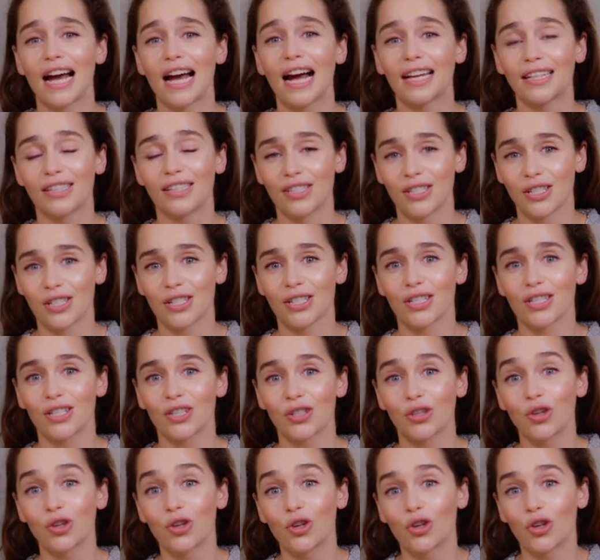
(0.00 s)
and
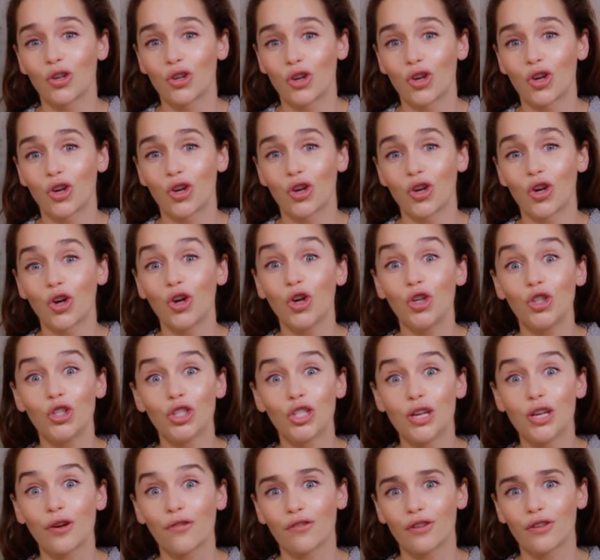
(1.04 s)
good
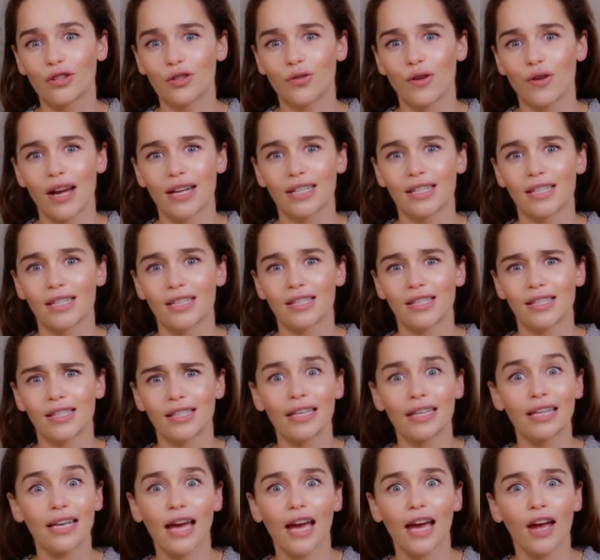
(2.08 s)
different directors.
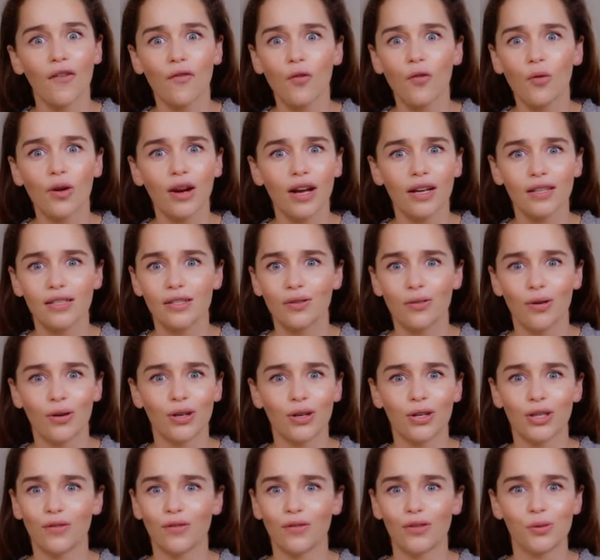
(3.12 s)
Everyone has their own
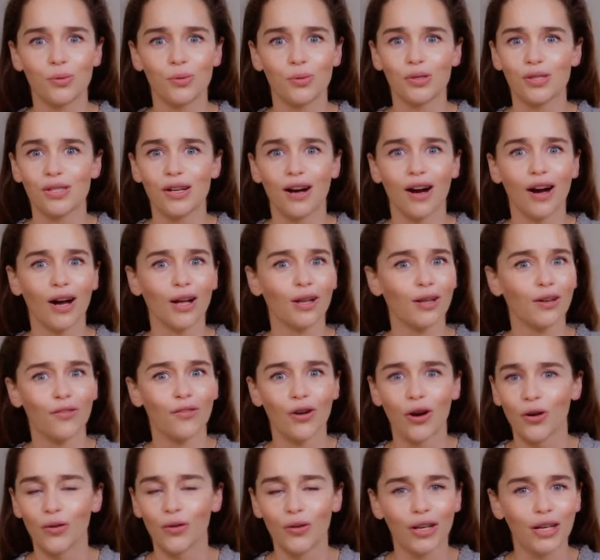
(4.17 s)
individual style, their
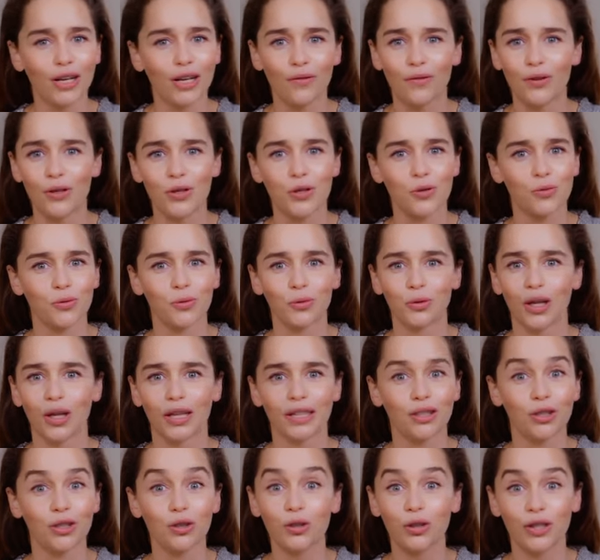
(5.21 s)
own individual
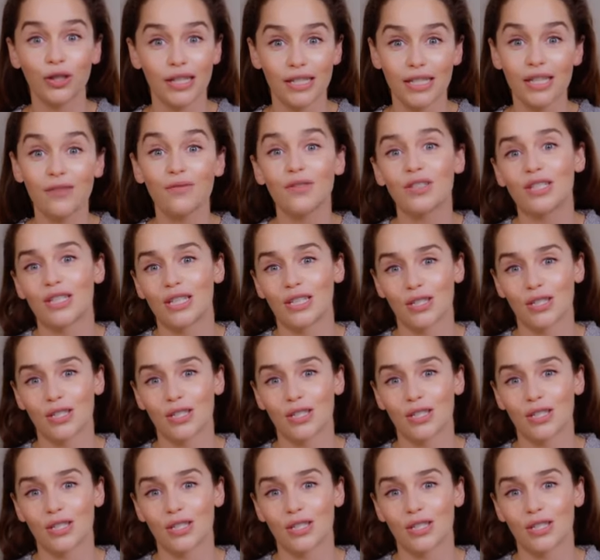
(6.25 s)
like creativity.